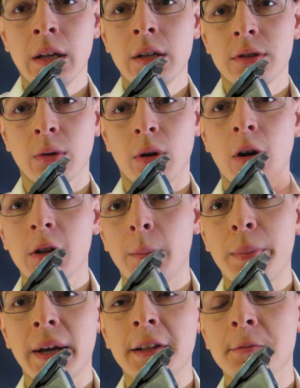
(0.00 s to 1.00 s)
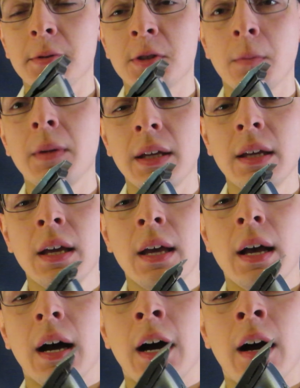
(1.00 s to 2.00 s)
So it all depends. But to me,
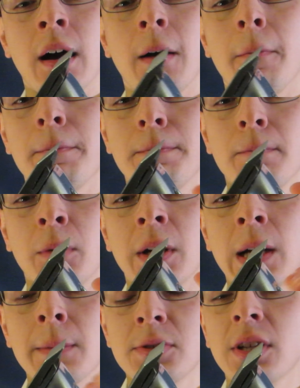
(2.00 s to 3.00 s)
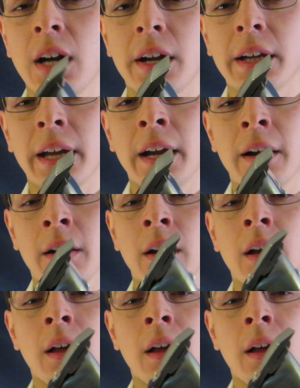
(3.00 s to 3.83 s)
when it comes to cutting hair,